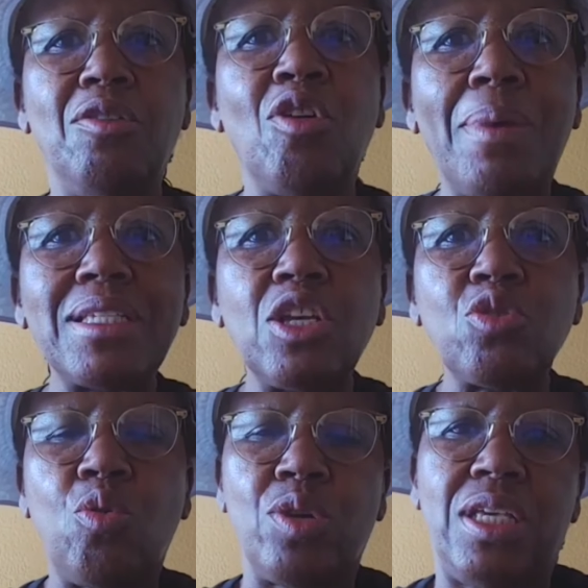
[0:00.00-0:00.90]
Nobody says
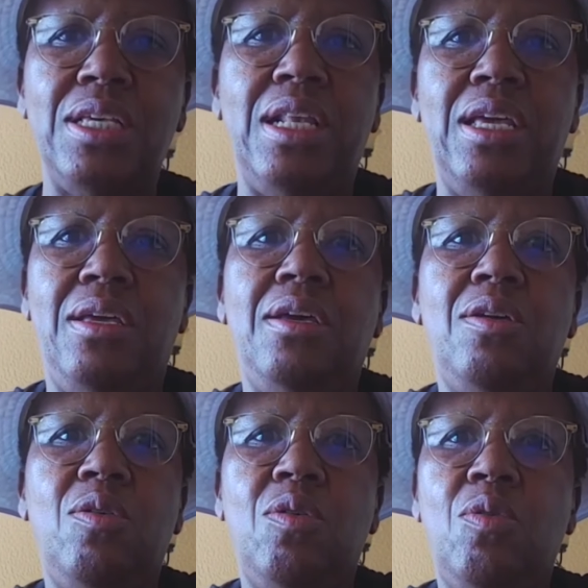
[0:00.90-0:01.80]
kukile
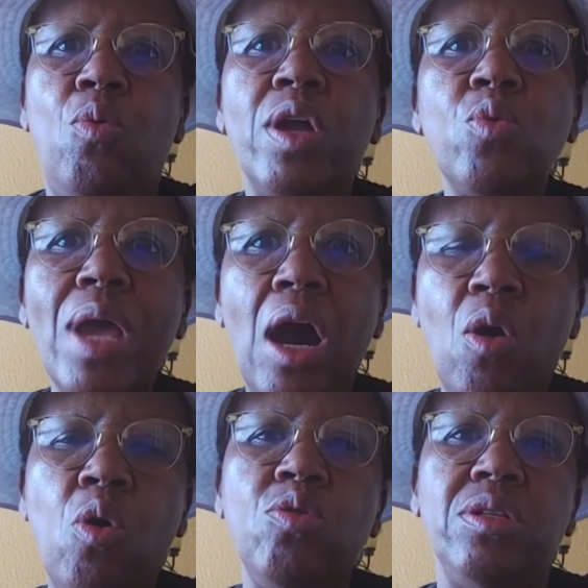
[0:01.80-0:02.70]
when we are
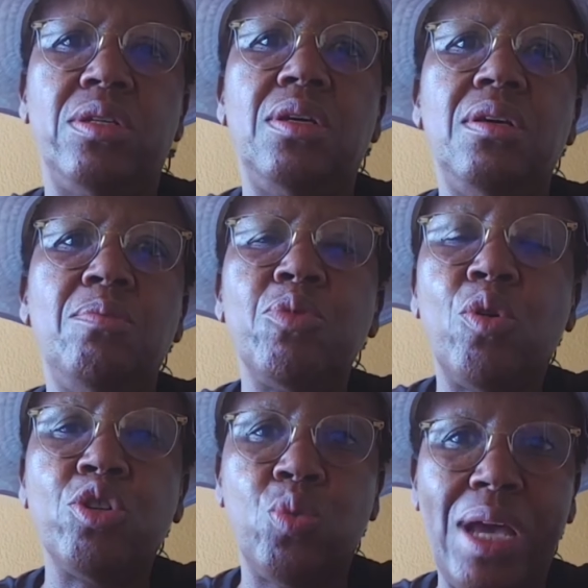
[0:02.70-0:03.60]
old,
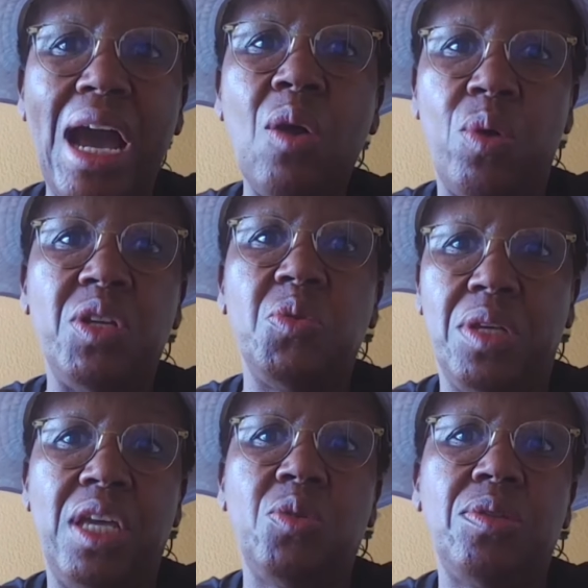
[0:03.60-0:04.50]
because we are going to
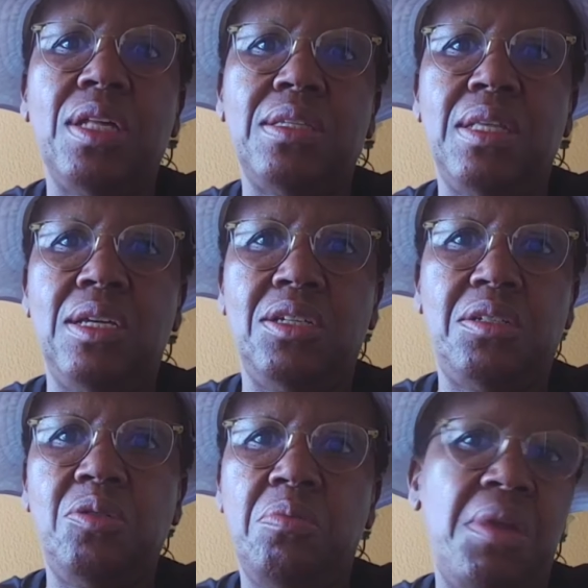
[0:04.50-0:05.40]
get to that
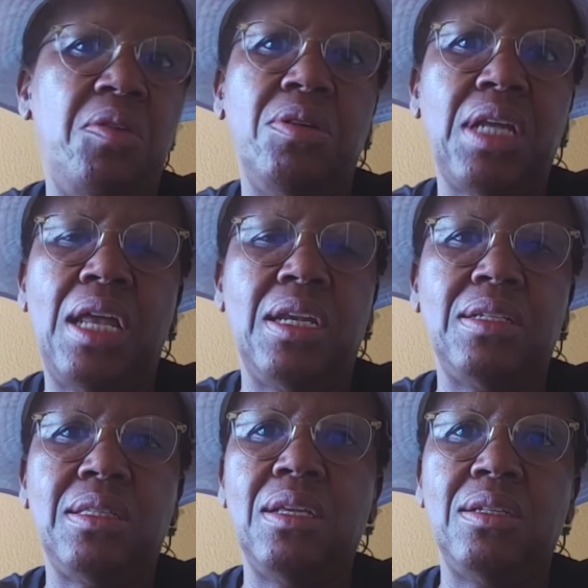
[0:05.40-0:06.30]
stage. You may not
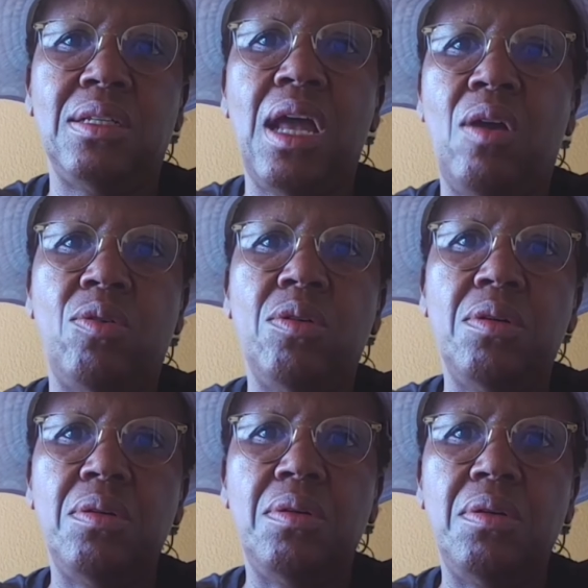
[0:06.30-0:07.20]
understand it now,
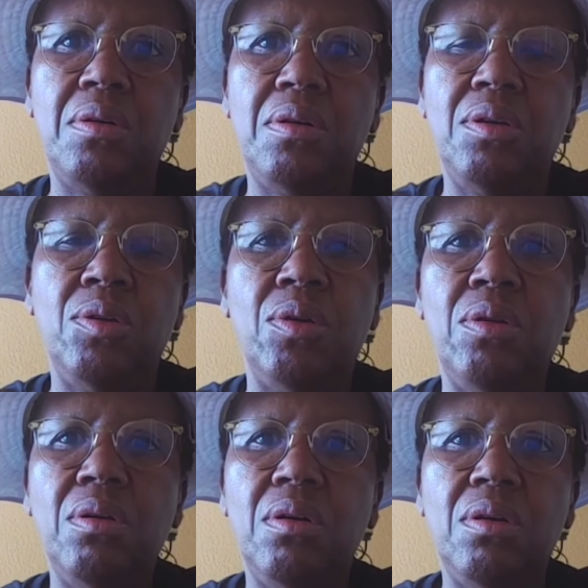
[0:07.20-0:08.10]
you
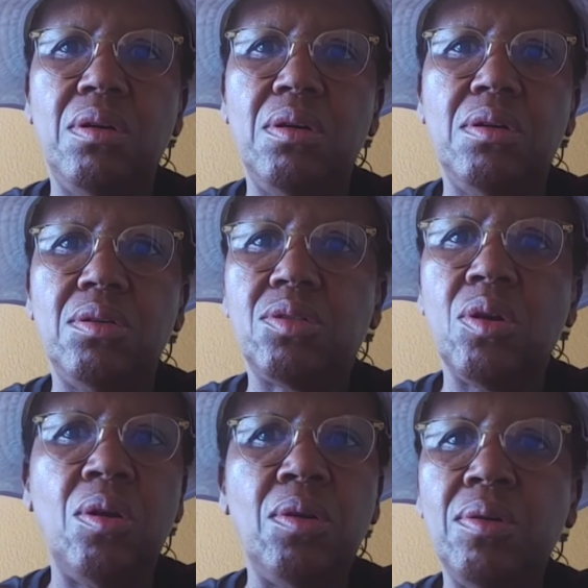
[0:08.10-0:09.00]
know.
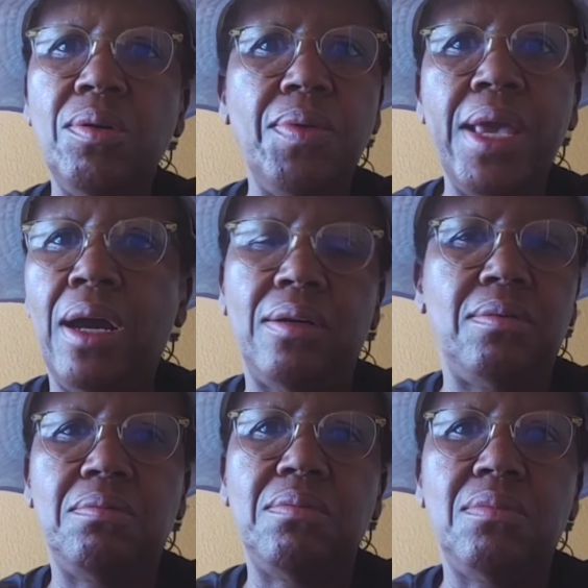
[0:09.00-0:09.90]
So, yeah.
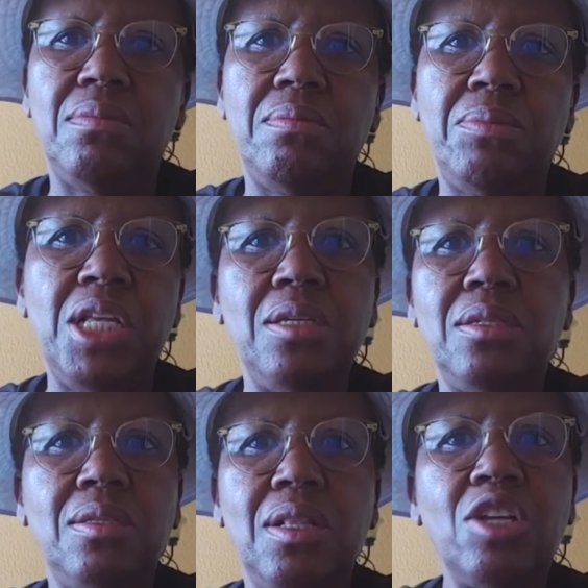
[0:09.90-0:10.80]

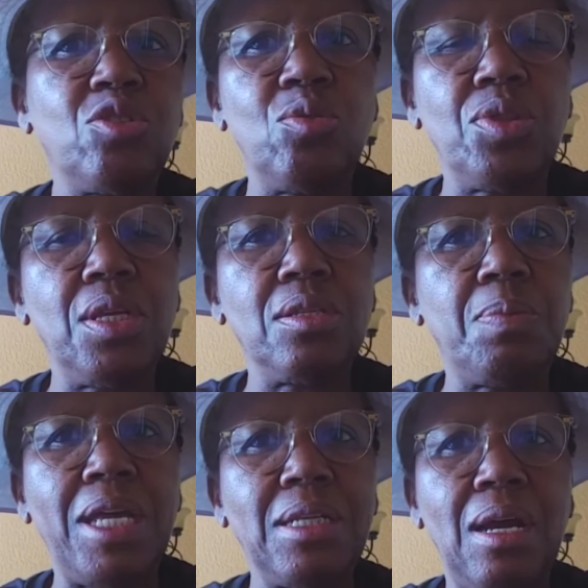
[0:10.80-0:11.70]
Please, let's do things
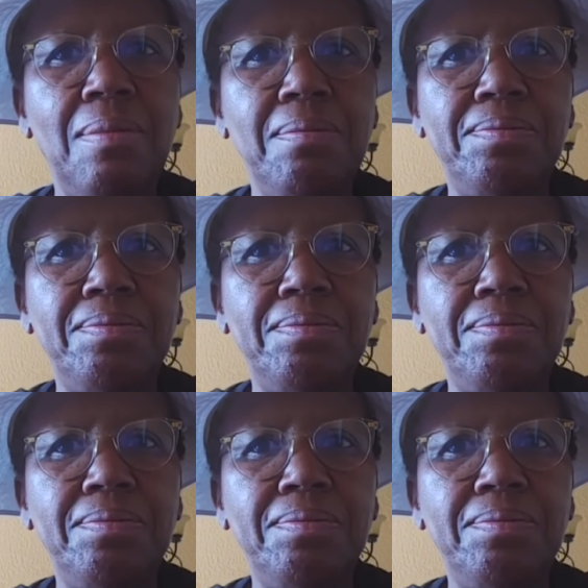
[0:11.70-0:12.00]
better.